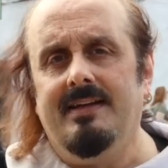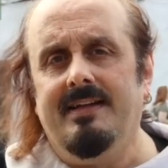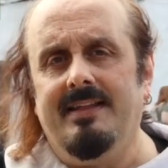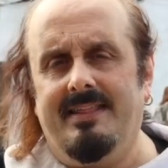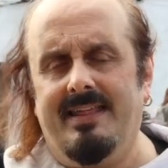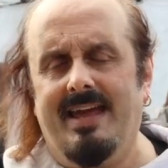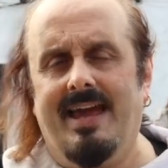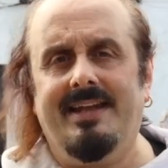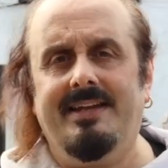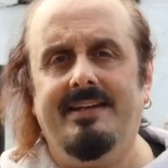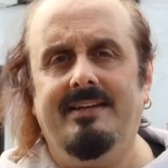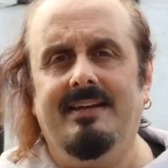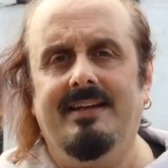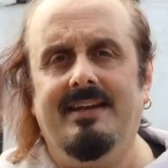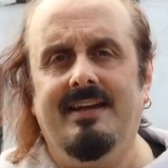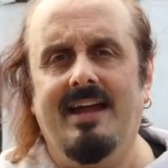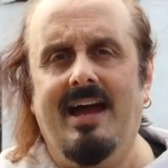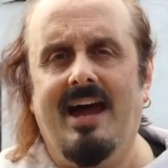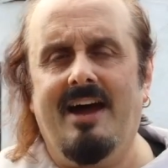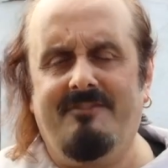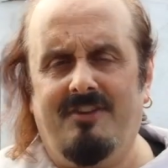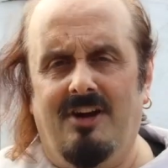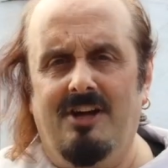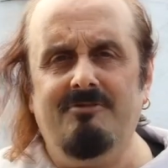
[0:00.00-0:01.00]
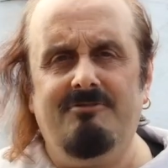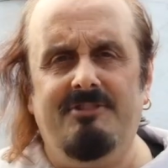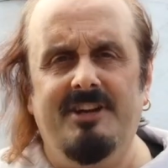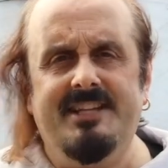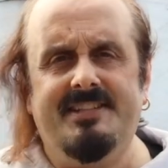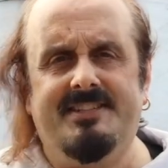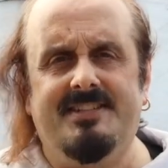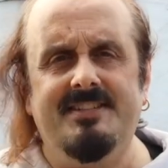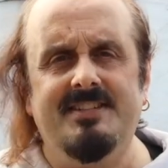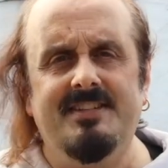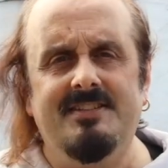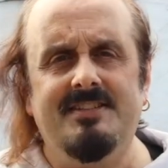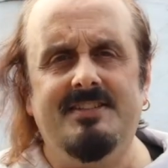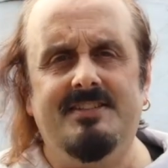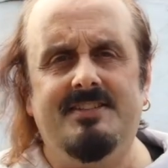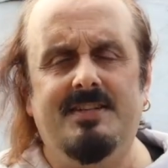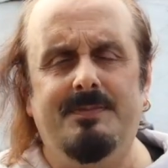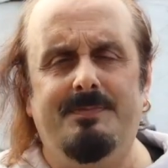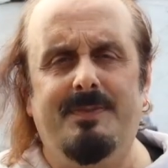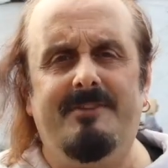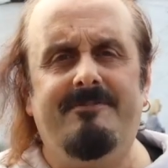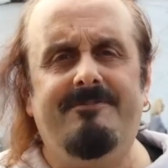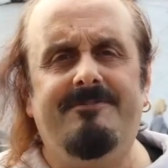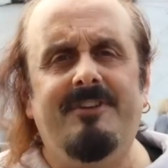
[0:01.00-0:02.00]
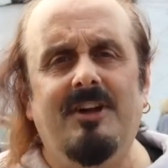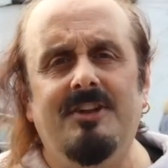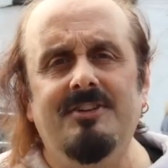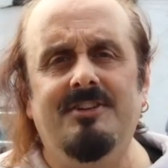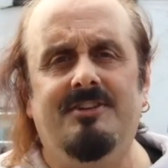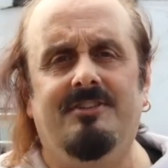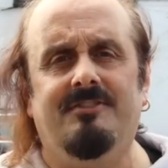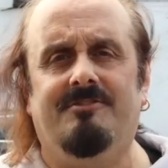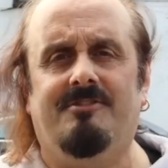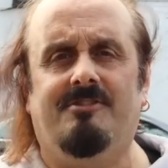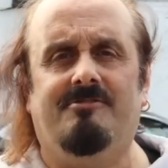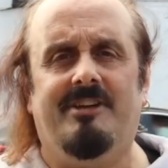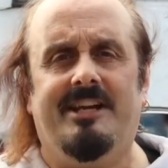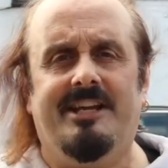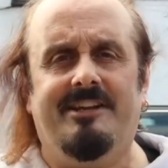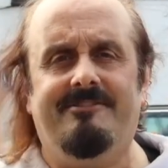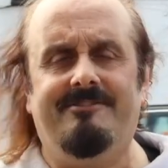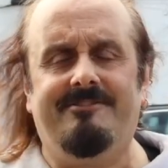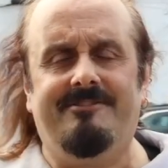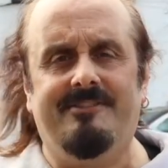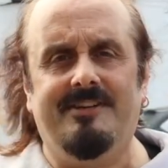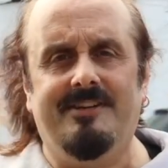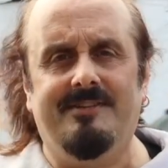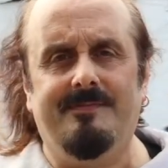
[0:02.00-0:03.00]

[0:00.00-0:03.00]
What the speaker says: Then have I reason to be fond of grief."